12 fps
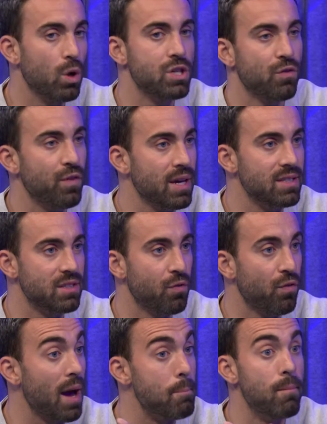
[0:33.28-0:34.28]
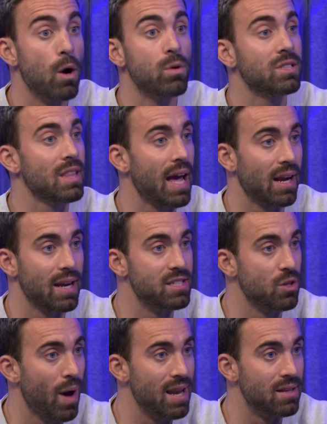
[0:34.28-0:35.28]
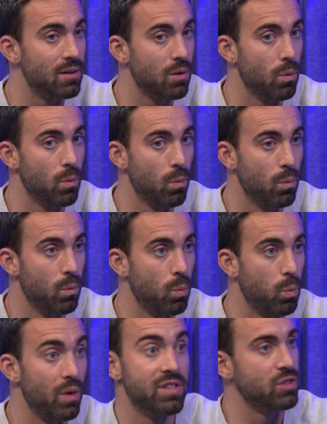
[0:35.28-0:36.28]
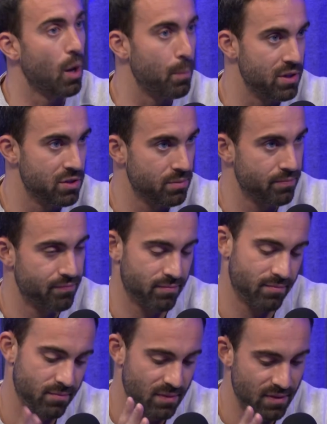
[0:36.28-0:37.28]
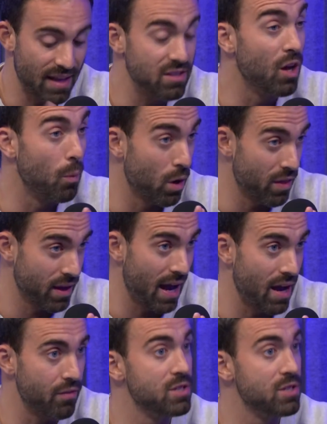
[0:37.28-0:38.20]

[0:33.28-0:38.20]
do you think is the fight most likely to end with a stoppage? That's not one of the categories,